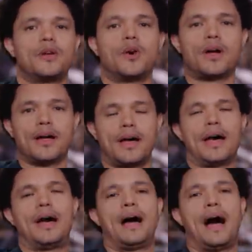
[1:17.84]
Look,
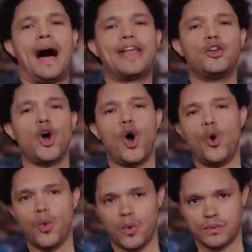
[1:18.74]
I
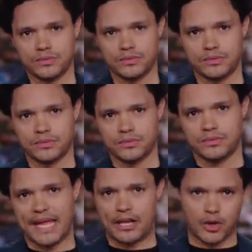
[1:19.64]
know
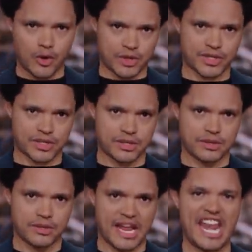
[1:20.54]
it looks
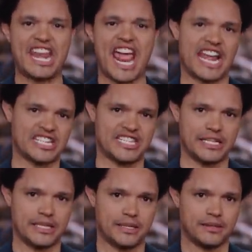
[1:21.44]
nasty,